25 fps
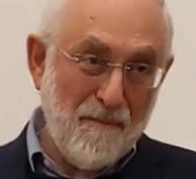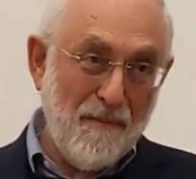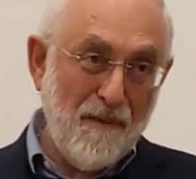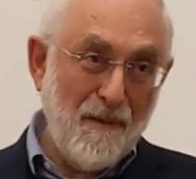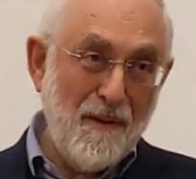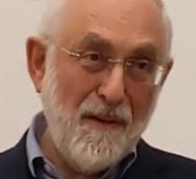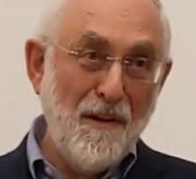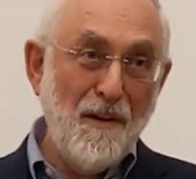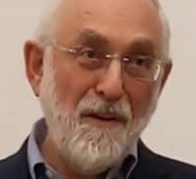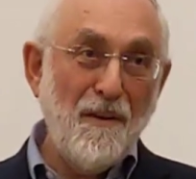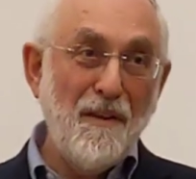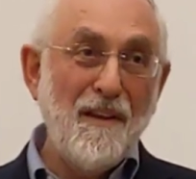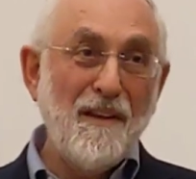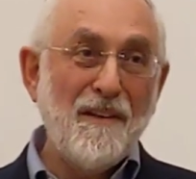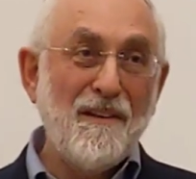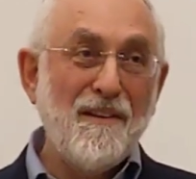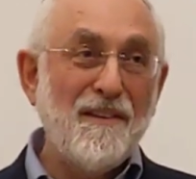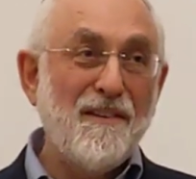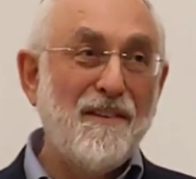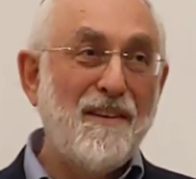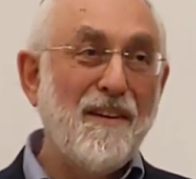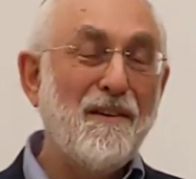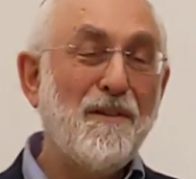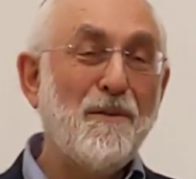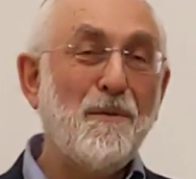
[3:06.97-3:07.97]
You know that
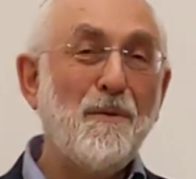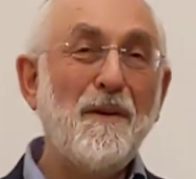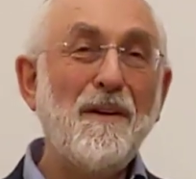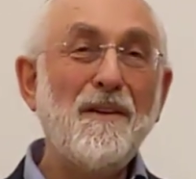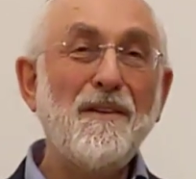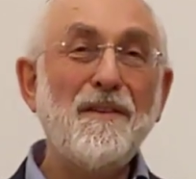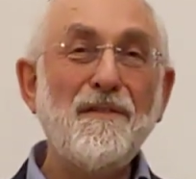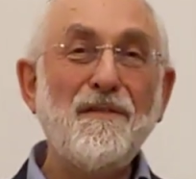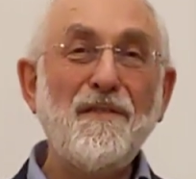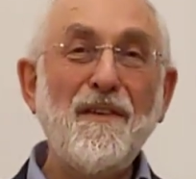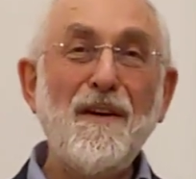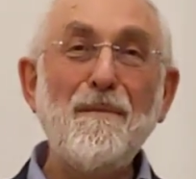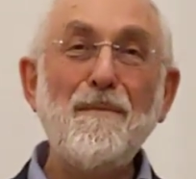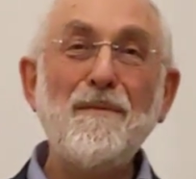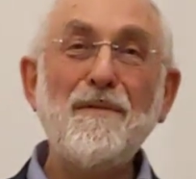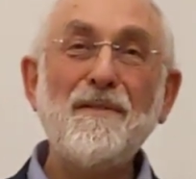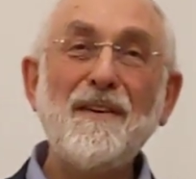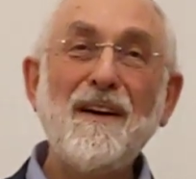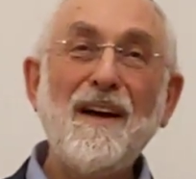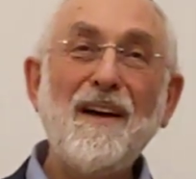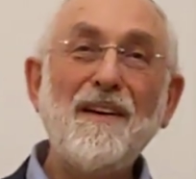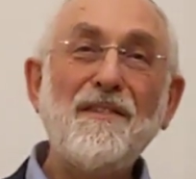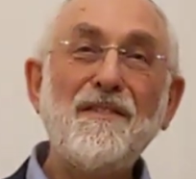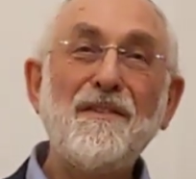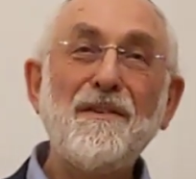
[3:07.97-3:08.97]
it says always the famous
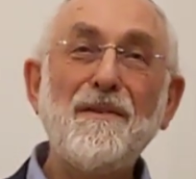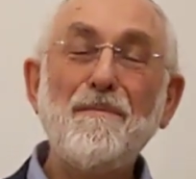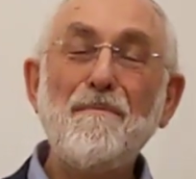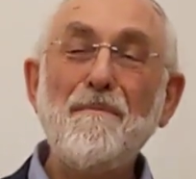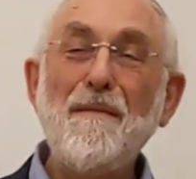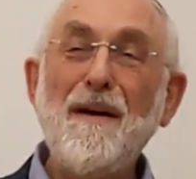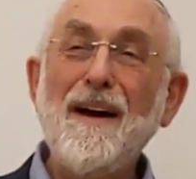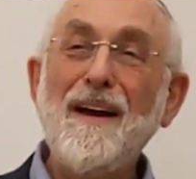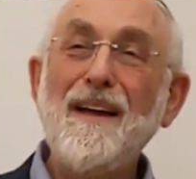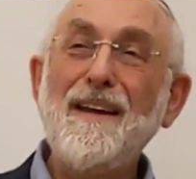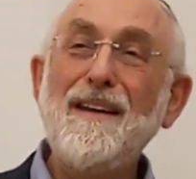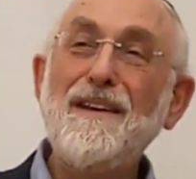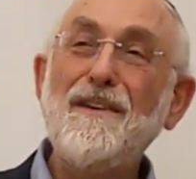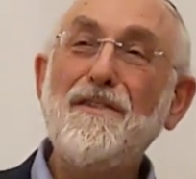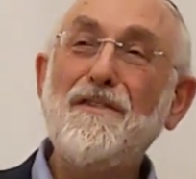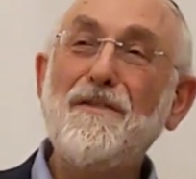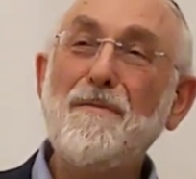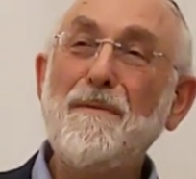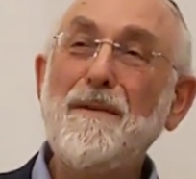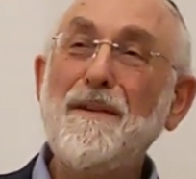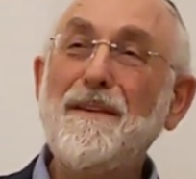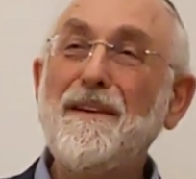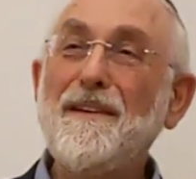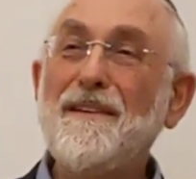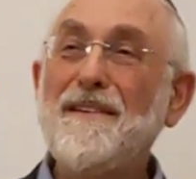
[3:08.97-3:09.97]
Rashi, Ma'in
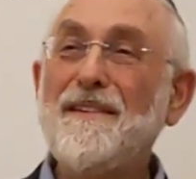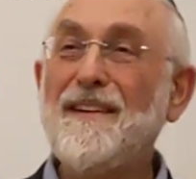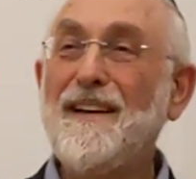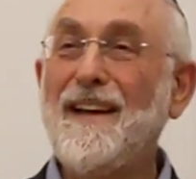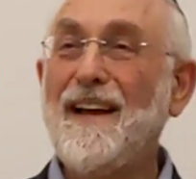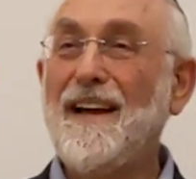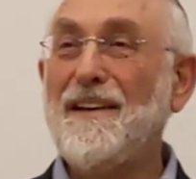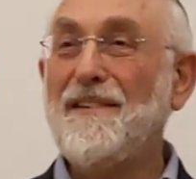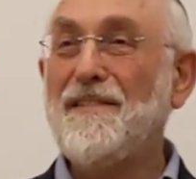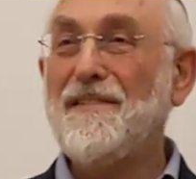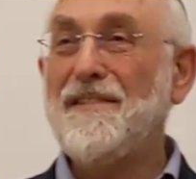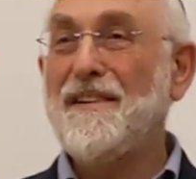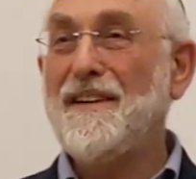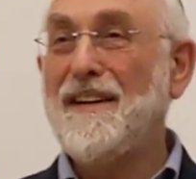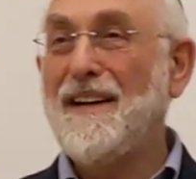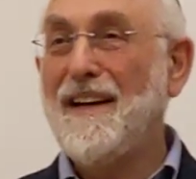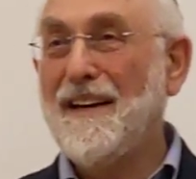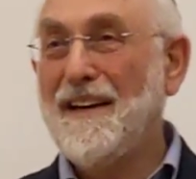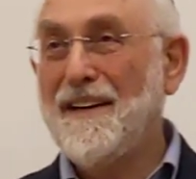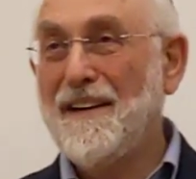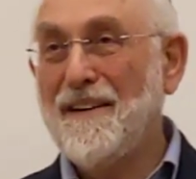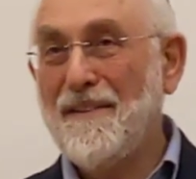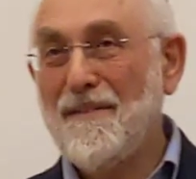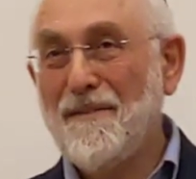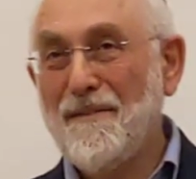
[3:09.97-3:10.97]
Yishvit Etzel Har
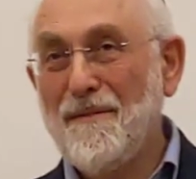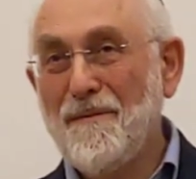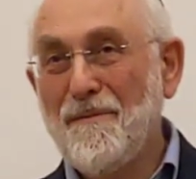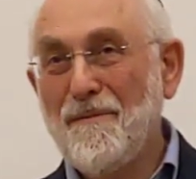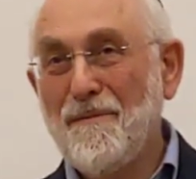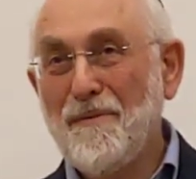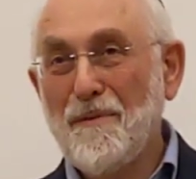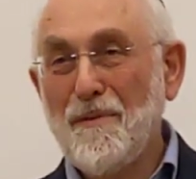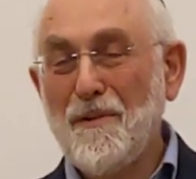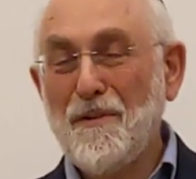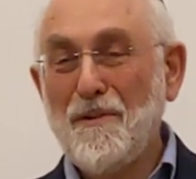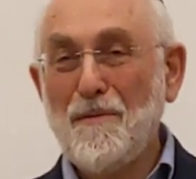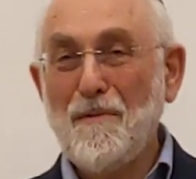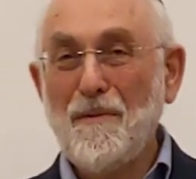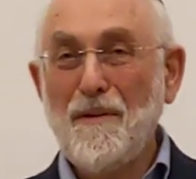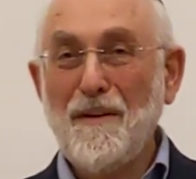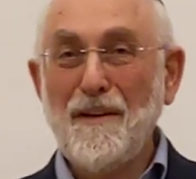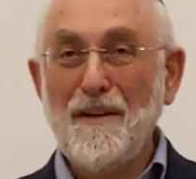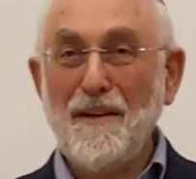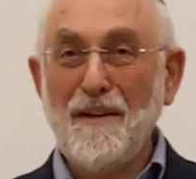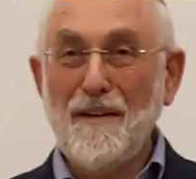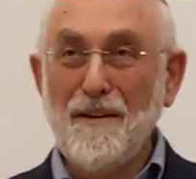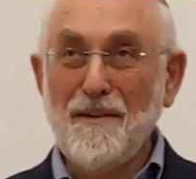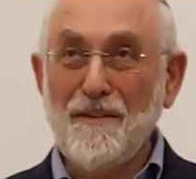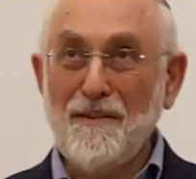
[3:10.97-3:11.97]
Sinai, which
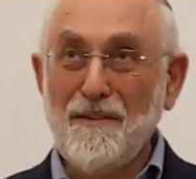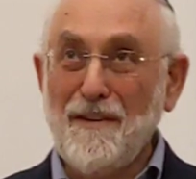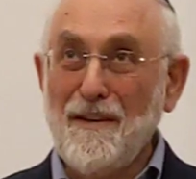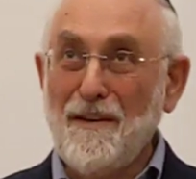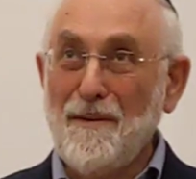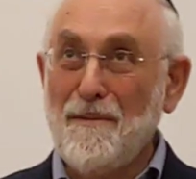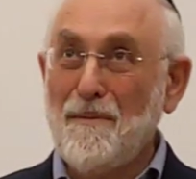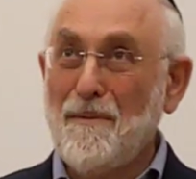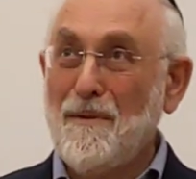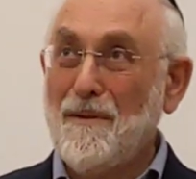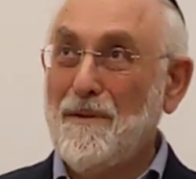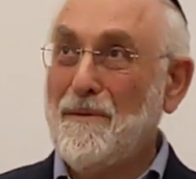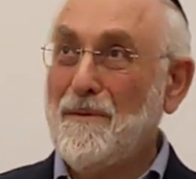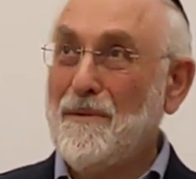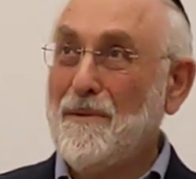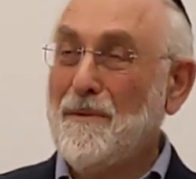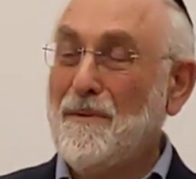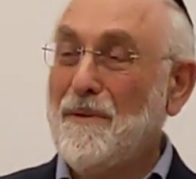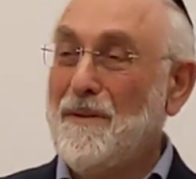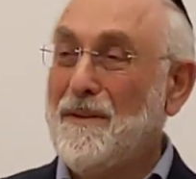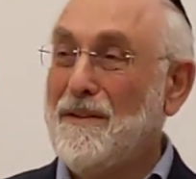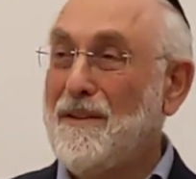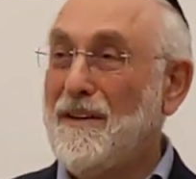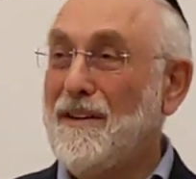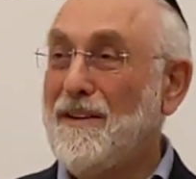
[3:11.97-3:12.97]
we say, well,
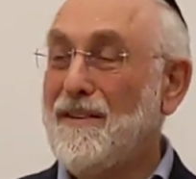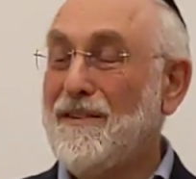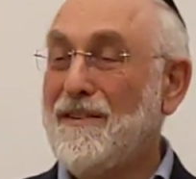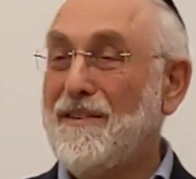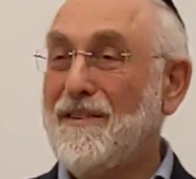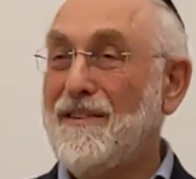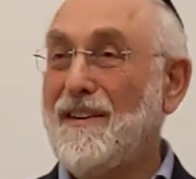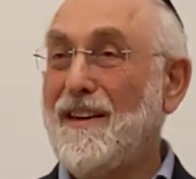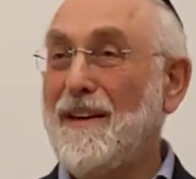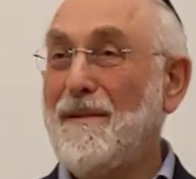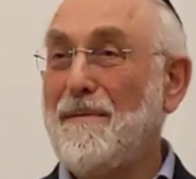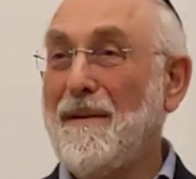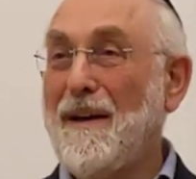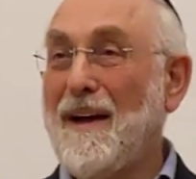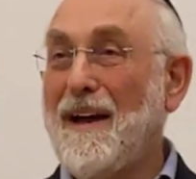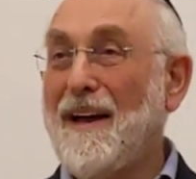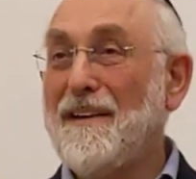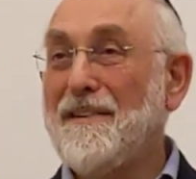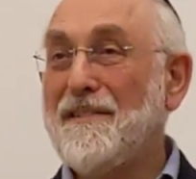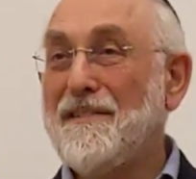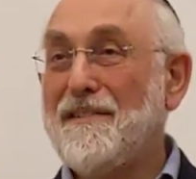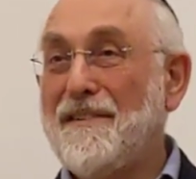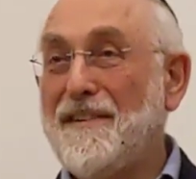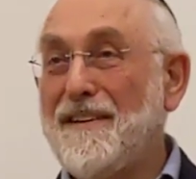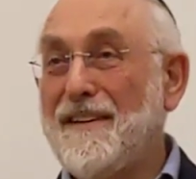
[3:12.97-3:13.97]
what does it say,
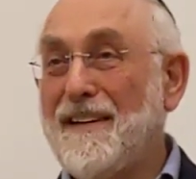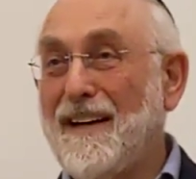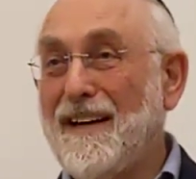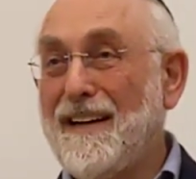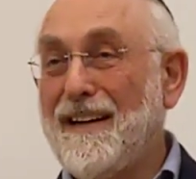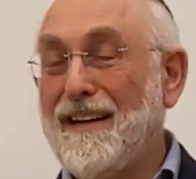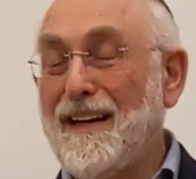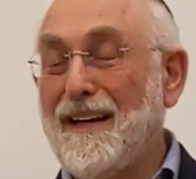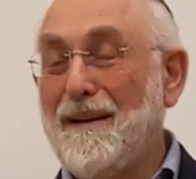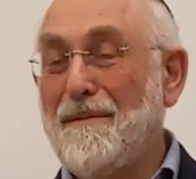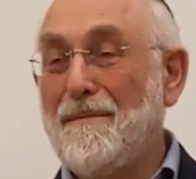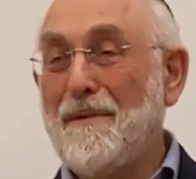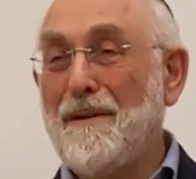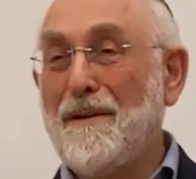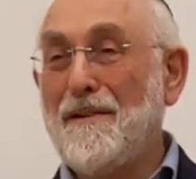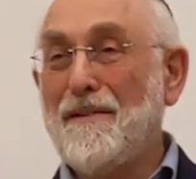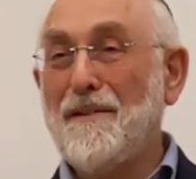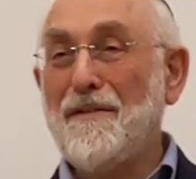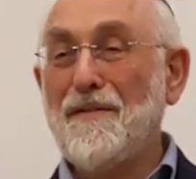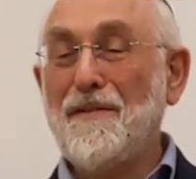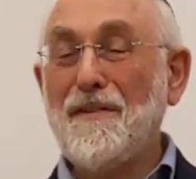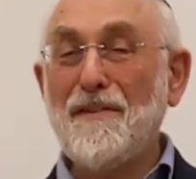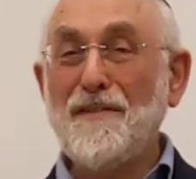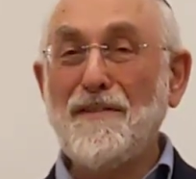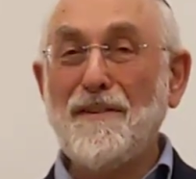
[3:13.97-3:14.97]
Har Sinai, as
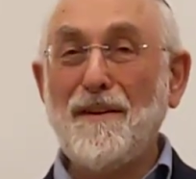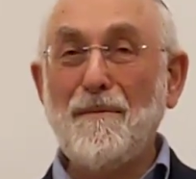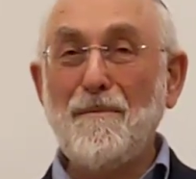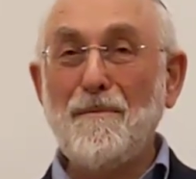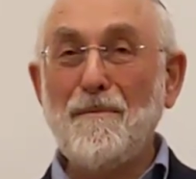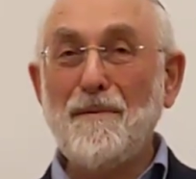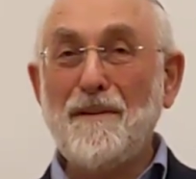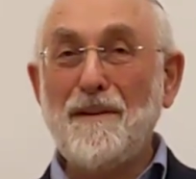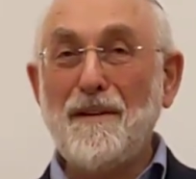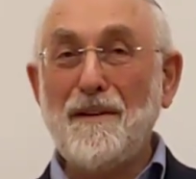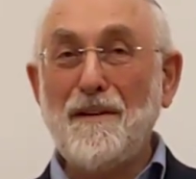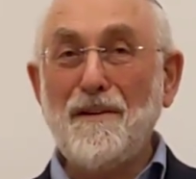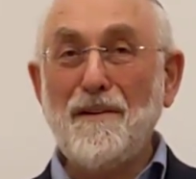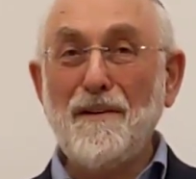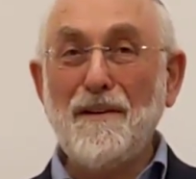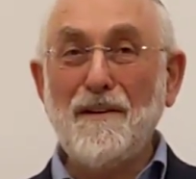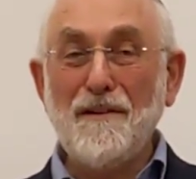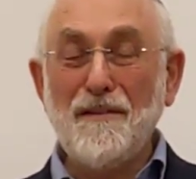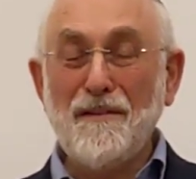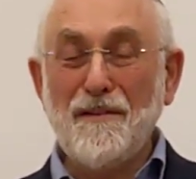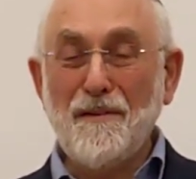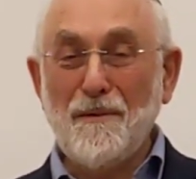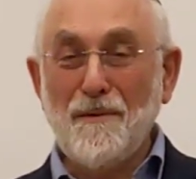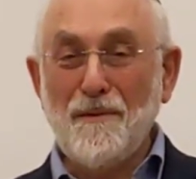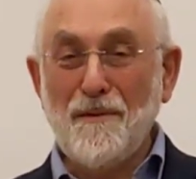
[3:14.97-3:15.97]
if there's some particular
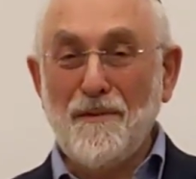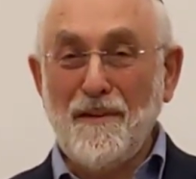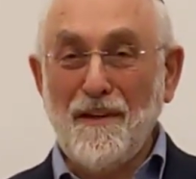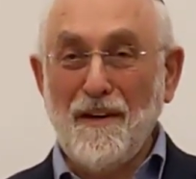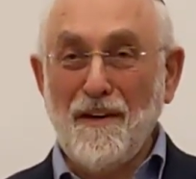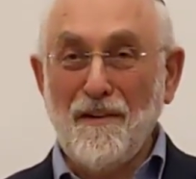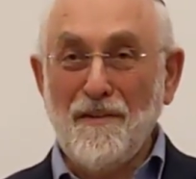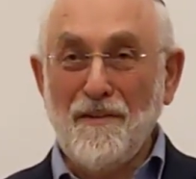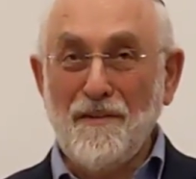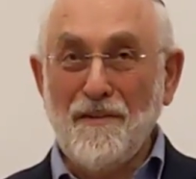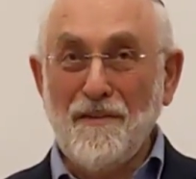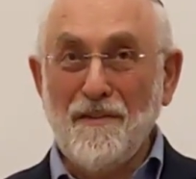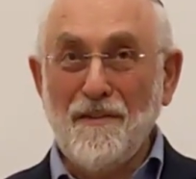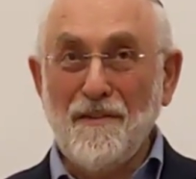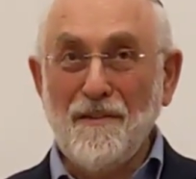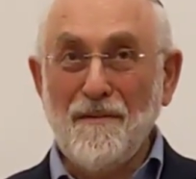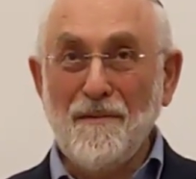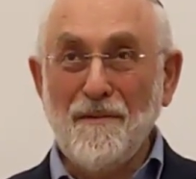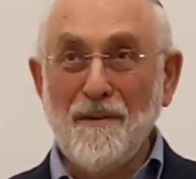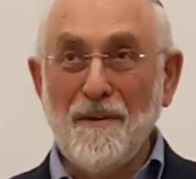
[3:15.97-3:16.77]
association.